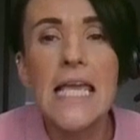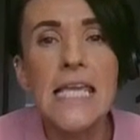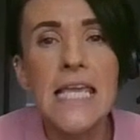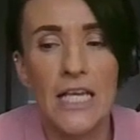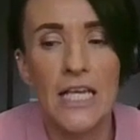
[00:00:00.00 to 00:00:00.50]

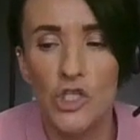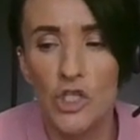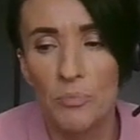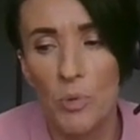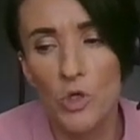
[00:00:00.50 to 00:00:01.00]
ESG
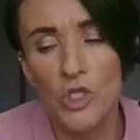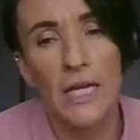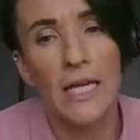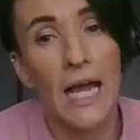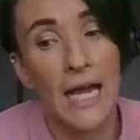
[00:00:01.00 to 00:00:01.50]

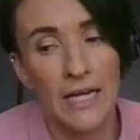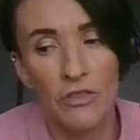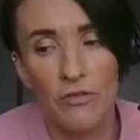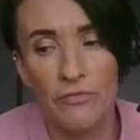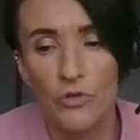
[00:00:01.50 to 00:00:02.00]
reporting, and
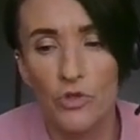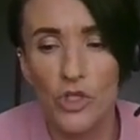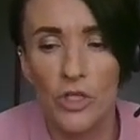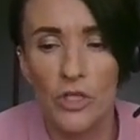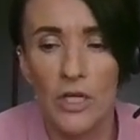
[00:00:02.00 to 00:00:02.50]
the
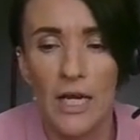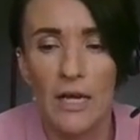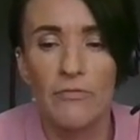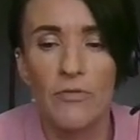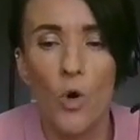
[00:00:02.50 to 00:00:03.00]
future
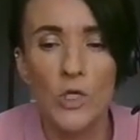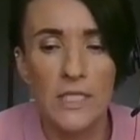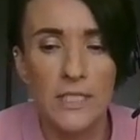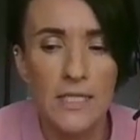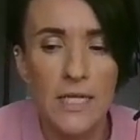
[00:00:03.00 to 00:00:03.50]
of
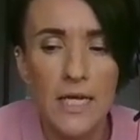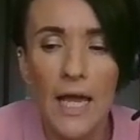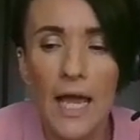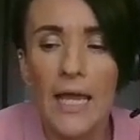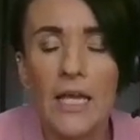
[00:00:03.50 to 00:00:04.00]
audit.
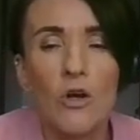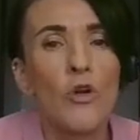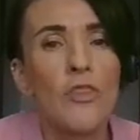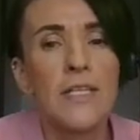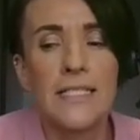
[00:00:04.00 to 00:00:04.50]

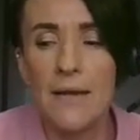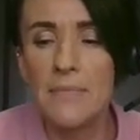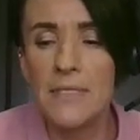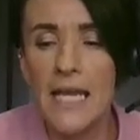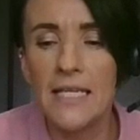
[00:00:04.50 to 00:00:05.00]
On the same
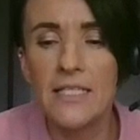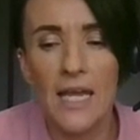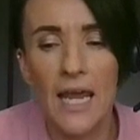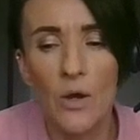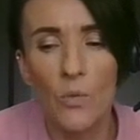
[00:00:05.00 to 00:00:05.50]
date,
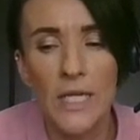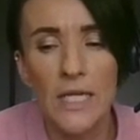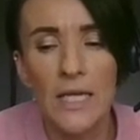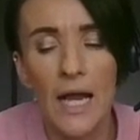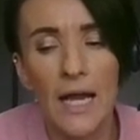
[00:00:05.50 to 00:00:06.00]

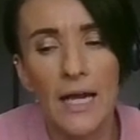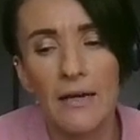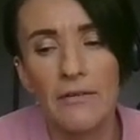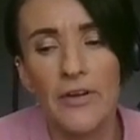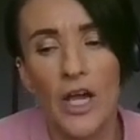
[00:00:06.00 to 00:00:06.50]
we
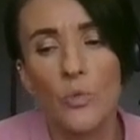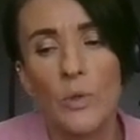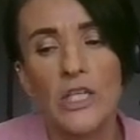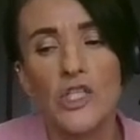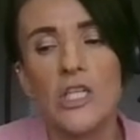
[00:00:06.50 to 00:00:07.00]
have How
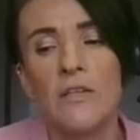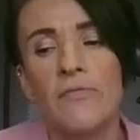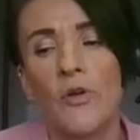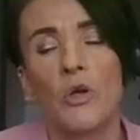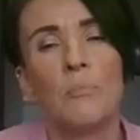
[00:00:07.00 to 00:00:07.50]
We'll Achieve
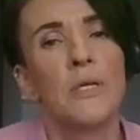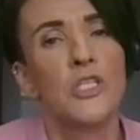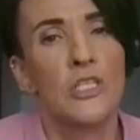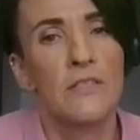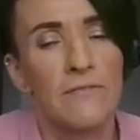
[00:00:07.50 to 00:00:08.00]
Our
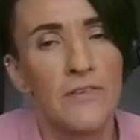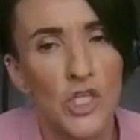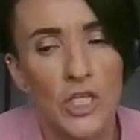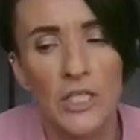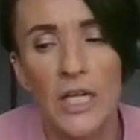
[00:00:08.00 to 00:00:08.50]
Ambitious
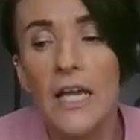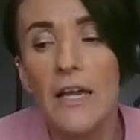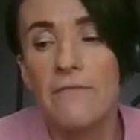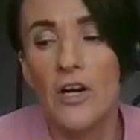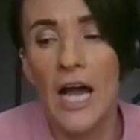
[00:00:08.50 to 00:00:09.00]
Vision
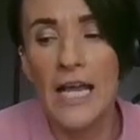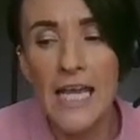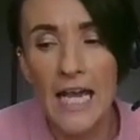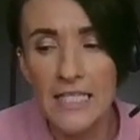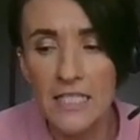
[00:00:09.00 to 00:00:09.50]
for
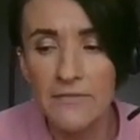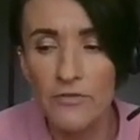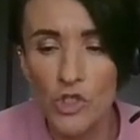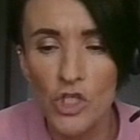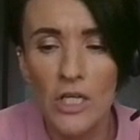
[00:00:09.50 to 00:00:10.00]
ICAS's
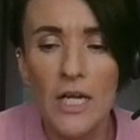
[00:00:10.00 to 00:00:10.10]
Future.